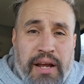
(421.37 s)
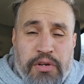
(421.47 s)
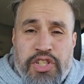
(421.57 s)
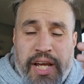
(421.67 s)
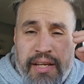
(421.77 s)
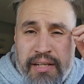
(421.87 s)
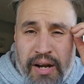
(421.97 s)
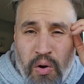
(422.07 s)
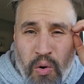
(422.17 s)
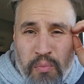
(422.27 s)
I would check it at
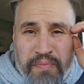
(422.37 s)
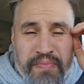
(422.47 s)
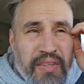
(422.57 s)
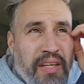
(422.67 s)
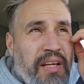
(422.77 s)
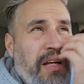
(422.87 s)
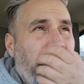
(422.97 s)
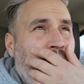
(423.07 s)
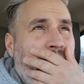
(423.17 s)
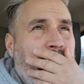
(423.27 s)
home.
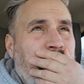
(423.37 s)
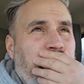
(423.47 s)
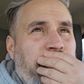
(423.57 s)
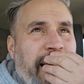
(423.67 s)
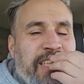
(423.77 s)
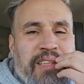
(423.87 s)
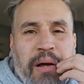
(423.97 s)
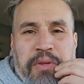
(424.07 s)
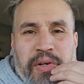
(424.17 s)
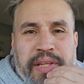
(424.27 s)
And I
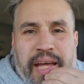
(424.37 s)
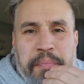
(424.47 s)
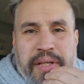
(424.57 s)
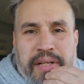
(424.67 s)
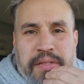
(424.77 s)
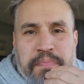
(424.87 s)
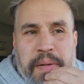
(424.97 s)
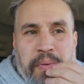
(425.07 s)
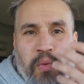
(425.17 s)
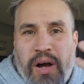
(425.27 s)
stopped doing that because
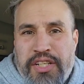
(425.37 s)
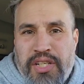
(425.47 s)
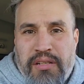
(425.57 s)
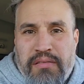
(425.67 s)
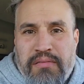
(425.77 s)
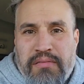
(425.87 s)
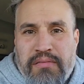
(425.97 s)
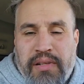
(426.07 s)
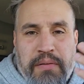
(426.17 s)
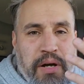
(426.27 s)
people watch you.
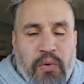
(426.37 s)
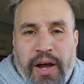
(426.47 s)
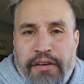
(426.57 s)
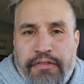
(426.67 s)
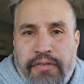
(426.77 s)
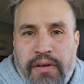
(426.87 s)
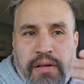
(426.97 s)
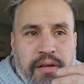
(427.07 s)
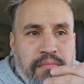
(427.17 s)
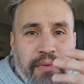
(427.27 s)
Like my wife,
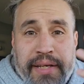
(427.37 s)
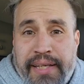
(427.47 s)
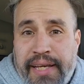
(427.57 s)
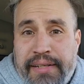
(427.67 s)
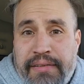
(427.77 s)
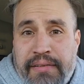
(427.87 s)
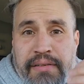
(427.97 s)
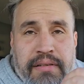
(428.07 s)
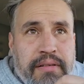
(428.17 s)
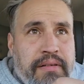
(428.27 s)
my kid,
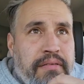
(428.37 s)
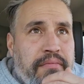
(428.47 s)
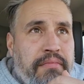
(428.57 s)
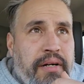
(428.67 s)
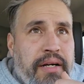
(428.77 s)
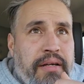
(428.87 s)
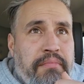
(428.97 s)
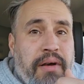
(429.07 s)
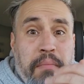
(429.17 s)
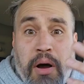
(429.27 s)
my
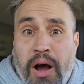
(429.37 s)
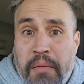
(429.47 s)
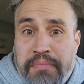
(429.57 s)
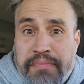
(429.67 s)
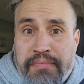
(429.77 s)
mom,